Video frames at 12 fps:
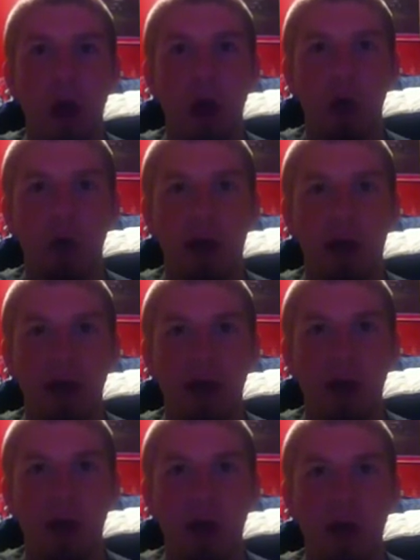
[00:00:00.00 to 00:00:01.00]
Okay,
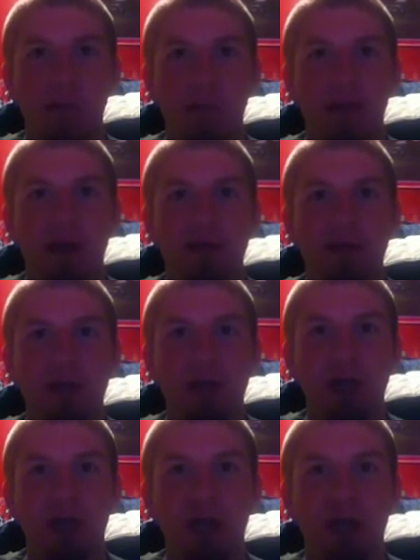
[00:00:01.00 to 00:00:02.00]
because we are
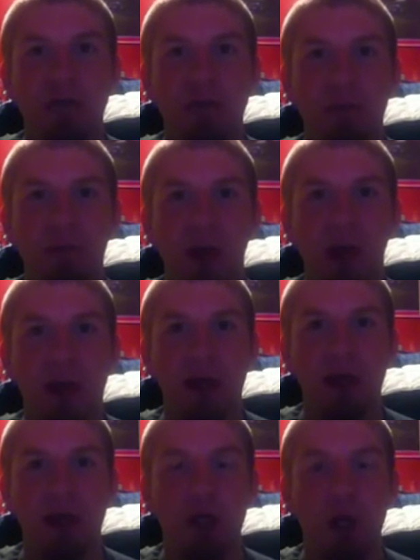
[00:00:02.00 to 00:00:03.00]
checking for
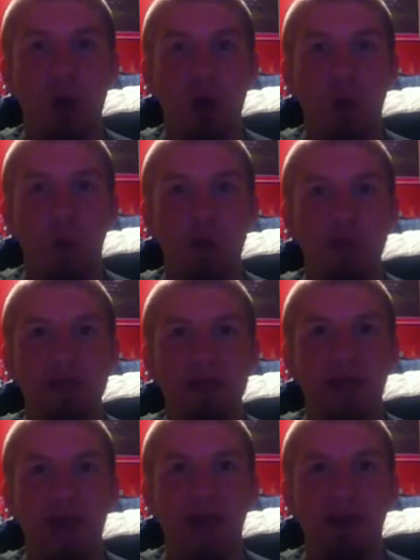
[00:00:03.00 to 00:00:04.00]
blockage, once the
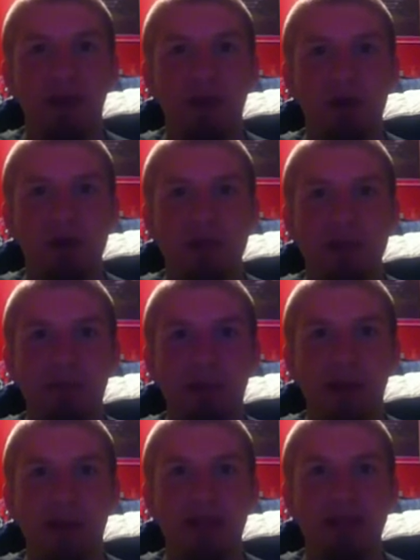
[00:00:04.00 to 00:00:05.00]
catheter is in
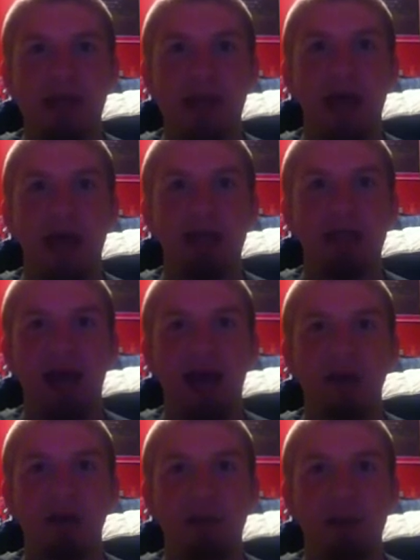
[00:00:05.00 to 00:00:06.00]
place, a
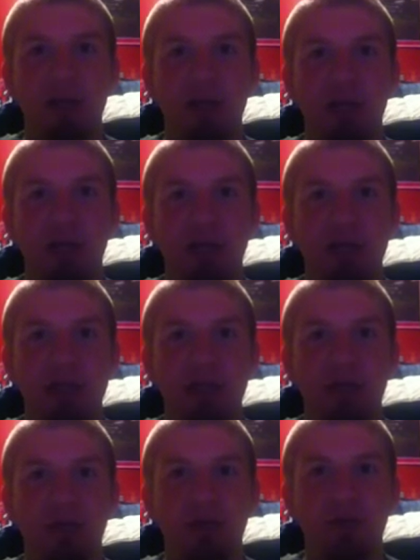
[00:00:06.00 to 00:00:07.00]
dye will be injected
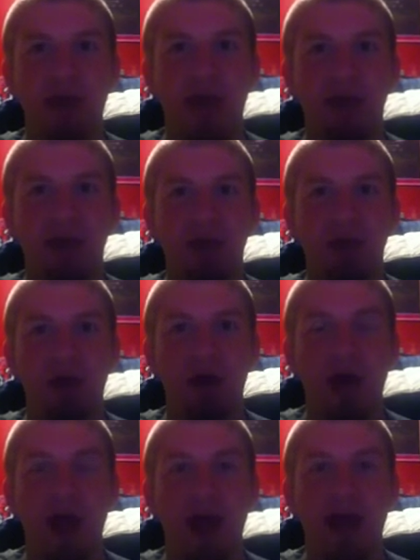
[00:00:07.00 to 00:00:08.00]
through the catheter
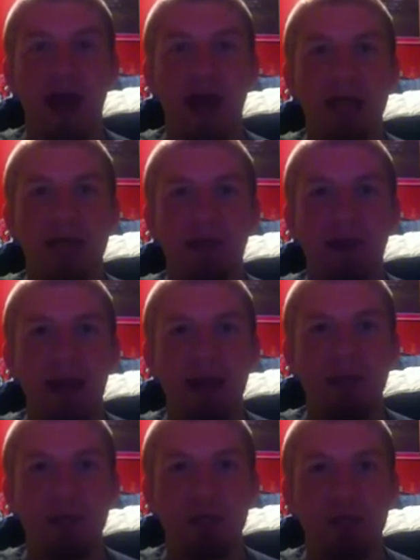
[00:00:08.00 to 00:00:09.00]
and x-ray
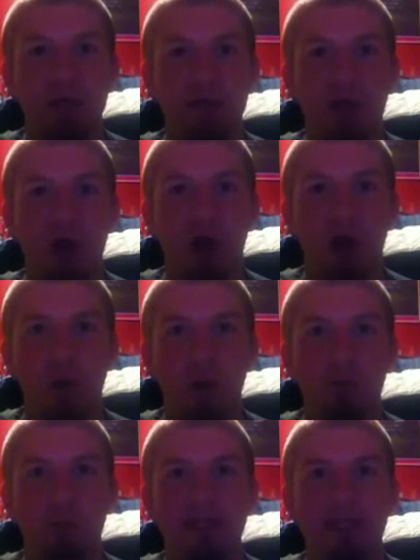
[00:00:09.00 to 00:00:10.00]
images of your heart
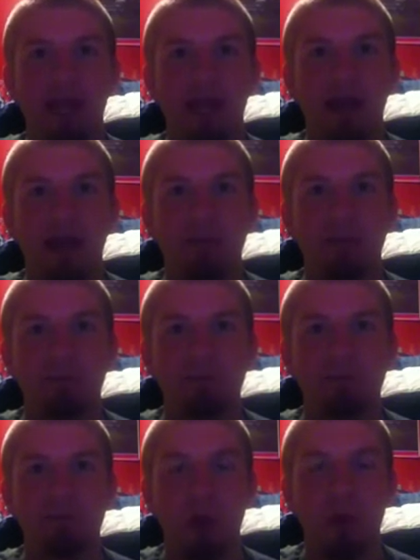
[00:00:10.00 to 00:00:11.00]
will be taken.
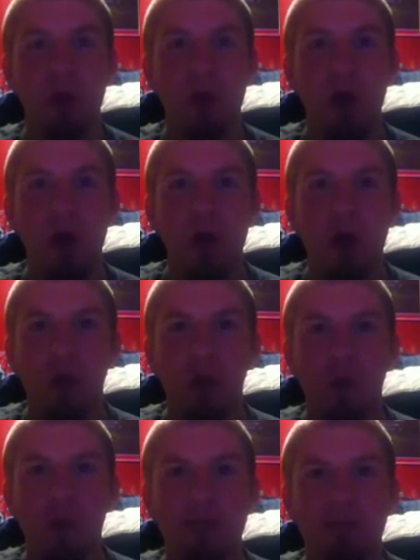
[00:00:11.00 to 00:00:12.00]
You
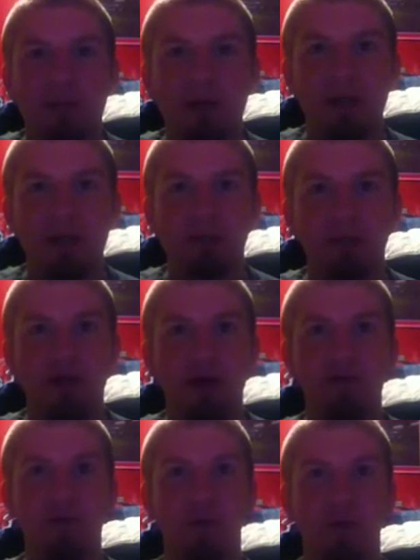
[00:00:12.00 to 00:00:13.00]
will experience a
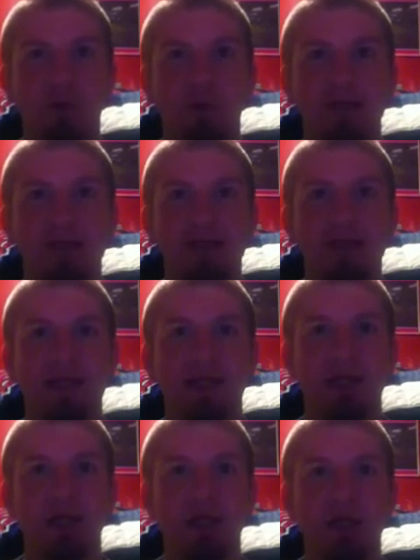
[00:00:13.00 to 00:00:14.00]
brief warming
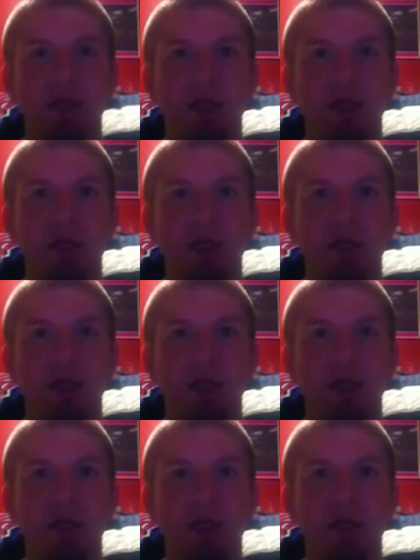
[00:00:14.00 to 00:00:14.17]
sensation.